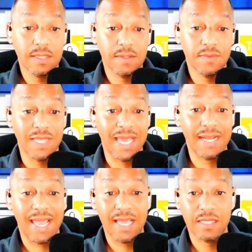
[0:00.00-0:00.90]

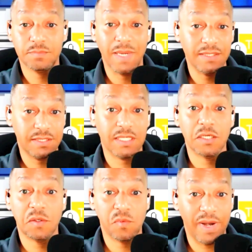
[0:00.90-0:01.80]
that has
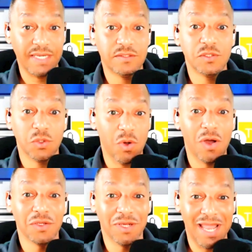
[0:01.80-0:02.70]
basically raised you
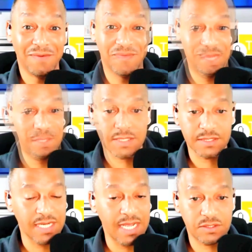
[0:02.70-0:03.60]
all your life.
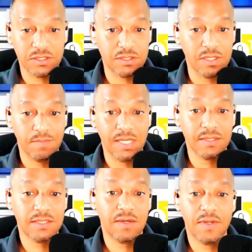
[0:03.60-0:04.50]
It's not just the
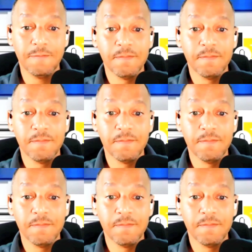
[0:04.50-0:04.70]
military.